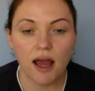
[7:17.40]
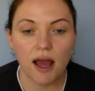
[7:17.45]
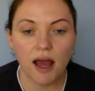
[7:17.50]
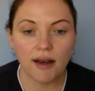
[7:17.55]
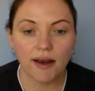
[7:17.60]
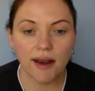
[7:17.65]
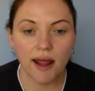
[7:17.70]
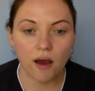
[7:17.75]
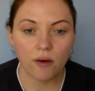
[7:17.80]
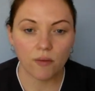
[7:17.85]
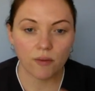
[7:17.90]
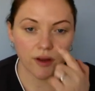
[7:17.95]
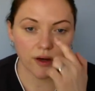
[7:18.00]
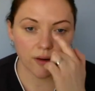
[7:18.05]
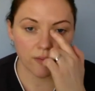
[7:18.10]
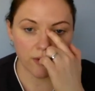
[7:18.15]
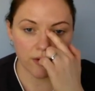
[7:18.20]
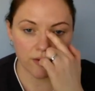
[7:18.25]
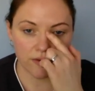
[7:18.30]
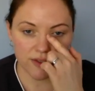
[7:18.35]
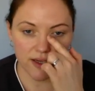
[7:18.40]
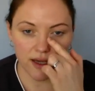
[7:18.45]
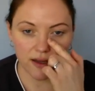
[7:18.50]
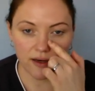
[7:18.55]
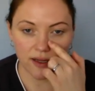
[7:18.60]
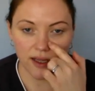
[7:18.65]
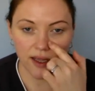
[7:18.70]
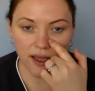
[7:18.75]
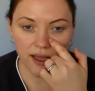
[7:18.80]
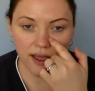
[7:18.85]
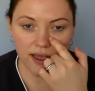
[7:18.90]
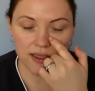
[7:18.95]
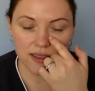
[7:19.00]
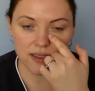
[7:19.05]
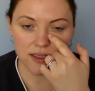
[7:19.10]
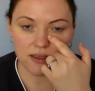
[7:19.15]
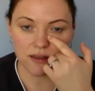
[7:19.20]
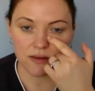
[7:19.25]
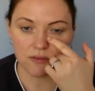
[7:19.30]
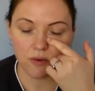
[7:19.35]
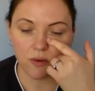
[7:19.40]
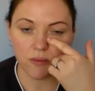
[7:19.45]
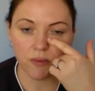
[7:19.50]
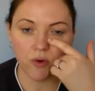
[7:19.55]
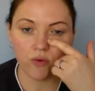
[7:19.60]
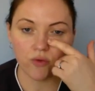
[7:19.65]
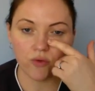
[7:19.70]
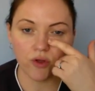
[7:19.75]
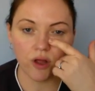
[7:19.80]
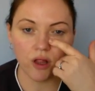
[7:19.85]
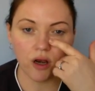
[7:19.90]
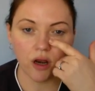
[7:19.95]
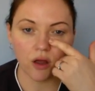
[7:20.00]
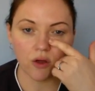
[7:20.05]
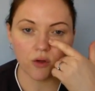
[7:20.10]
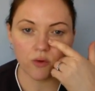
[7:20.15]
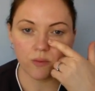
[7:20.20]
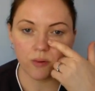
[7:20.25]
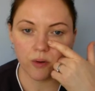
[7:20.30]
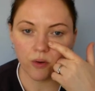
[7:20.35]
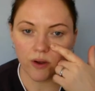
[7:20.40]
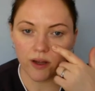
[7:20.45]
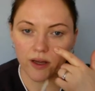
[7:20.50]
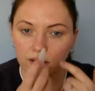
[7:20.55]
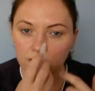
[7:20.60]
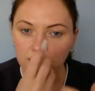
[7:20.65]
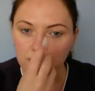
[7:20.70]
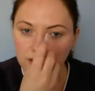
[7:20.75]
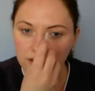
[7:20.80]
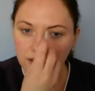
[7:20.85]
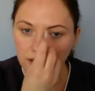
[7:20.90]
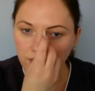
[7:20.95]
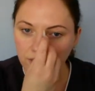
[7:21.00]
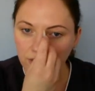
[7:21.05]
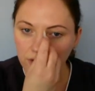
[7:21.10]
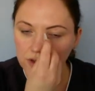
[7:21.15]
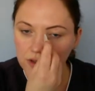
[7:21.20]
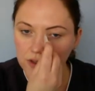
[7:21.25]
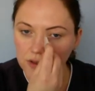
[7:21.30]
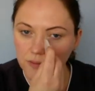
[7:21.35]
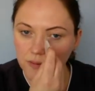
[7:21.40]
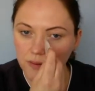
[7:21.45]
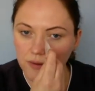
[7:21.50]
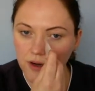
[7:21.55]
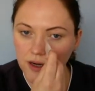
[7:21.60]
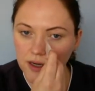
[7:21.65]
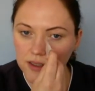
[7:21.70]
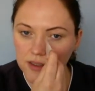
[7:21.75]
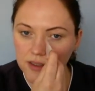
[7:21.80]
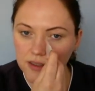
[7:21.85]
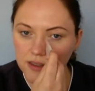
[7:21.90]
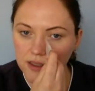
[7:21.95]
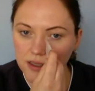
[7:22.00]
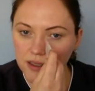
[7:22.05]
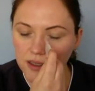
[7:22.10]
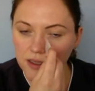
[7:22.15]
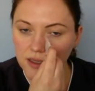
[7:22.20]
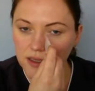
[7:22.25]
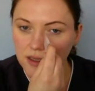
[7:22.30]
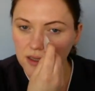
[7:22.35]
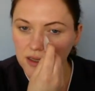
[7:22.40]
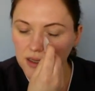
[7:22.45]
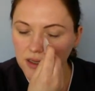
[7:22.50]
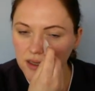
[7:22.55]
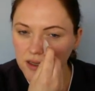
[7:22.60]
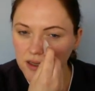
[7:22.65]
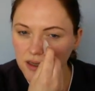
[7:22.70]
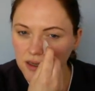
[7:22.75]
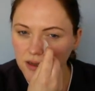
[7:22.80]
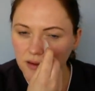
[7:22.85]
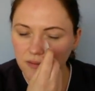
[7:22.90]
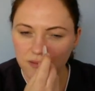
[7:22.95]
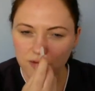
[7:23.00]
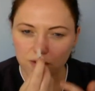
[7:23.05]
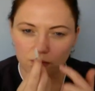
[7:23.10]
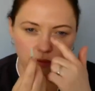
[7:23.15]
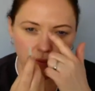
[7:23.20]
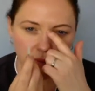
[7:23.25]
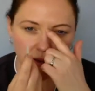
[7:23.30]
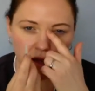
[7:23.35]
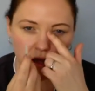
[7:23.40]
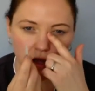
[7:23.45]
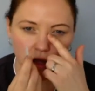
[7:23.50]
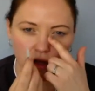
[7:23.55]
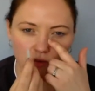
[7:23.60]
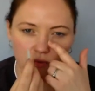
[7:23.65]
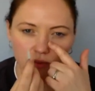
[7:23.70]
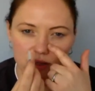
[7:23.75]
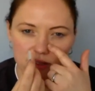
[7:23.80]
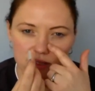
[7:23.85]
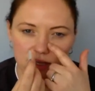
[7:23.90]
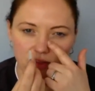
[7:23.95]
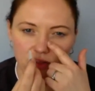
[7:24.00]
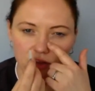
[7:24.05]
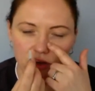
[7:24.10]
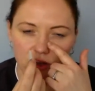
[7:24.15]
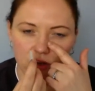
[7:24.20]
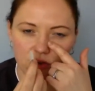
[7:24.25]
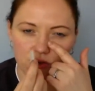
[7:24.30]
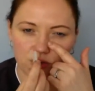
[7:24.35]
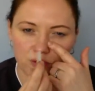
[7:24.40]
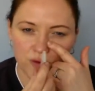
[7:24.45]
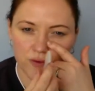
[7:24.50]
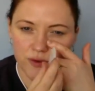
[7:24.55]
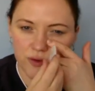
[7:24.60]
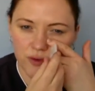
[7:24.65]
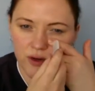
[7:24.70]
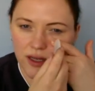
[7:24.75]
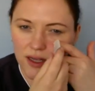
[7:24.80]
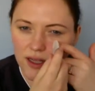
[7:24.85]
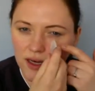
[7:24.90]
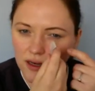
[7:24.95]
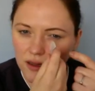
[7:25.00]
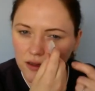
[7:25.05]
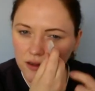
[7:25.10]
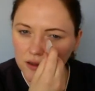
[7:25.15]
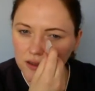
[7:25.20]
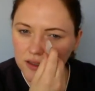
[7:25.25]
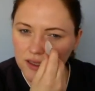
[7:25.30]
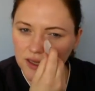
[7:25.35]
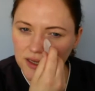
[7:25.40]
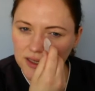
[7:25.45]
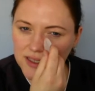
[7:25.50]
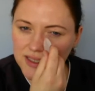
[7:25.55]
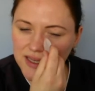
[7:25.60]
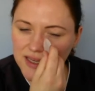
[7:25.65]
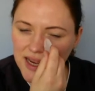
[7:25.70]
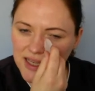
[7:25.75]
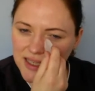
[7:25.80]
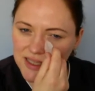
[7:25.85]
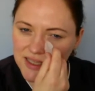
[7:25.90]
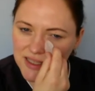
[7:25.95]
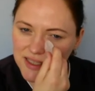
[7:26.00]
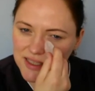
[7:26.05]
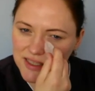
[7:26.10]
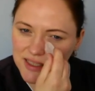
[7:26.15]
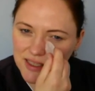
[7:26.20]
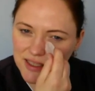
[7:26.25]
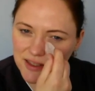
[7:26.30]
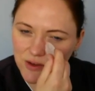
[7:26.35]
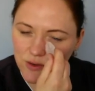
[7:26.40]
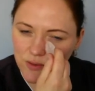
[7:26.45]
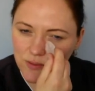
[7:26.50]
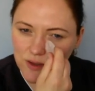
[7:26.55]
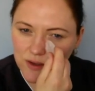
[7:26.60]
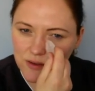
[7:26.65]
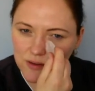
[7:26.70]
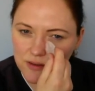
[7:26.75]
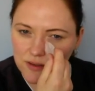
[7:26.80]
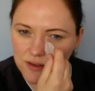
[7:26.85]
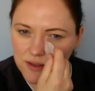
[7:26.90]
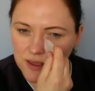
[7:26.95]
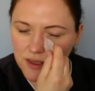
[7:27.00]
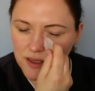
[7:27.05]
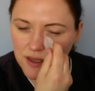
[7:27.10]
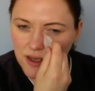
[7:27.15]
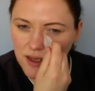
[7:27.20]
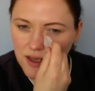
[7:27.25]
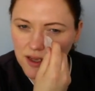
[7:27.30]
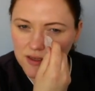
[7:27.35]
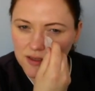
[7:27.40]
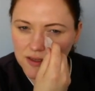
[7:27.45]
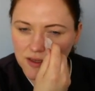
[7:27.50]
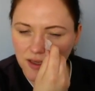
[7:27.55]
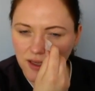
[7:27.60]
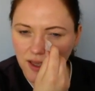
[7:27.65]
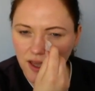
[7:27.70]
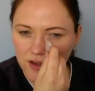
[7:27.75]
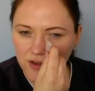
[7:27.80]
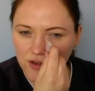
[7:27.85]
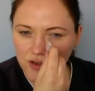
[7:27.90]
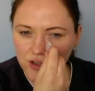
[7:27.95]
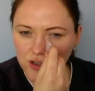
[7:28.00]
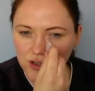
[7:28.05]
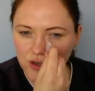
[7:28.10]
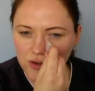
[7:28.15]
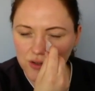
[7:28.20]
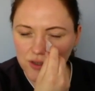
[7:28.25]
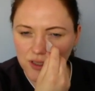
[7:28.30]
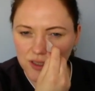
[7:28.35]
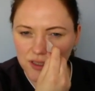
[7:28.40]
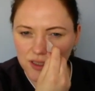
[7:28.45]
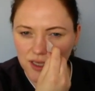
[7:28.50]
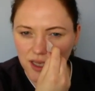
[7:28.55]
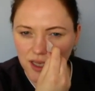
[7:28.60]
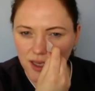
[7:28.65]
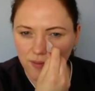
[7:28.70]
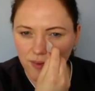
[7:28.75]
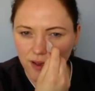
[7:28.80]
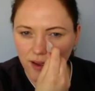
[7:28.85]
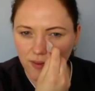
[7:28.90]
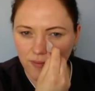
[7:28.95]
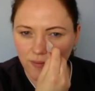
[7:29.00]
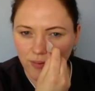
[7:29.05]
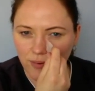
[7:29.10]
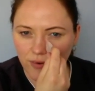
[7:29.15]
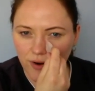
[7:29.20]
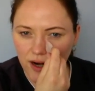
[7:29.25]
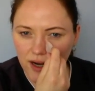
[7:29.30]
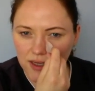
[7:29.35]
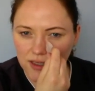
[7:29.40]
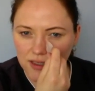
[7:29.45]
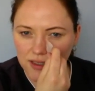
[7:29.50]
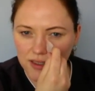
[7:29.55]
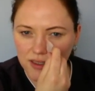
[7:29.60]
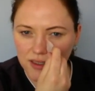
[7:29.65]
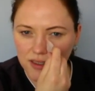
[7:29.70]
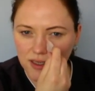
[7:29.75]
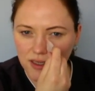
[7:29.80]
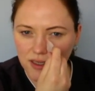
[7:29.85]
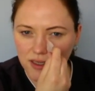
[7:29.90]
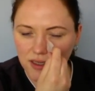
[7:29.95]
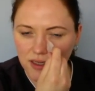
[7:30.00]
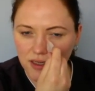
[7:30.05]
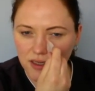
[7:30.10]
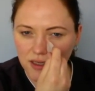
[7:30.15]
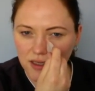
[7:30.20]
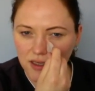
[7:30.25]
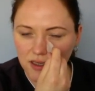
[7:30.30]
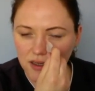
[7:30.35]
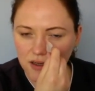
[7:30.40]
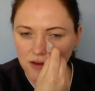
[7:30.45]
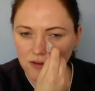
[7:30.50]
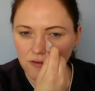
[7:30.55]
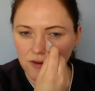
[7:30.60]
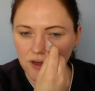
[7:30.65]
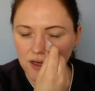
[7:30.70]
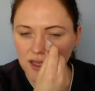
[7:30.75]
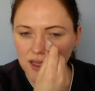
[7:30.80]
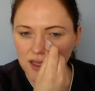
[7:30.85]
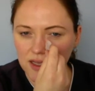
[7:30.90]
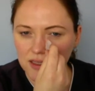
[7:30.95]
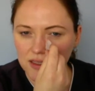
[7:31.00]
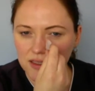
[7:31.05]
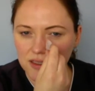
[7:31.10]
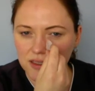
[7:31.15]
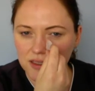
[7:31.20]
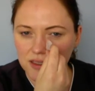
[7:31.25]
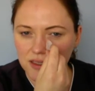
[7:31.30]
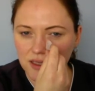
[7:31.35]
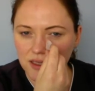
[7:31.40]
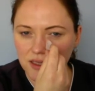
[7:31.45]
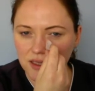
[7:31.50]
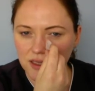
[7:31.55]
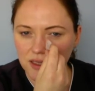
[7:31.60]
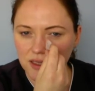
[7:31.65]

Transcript: And now we're going to move down here to what we call the glow point. So if you just press sort of about halfway down the nose, you'll feel like a little dent almost. So again, just use the tip and press, release,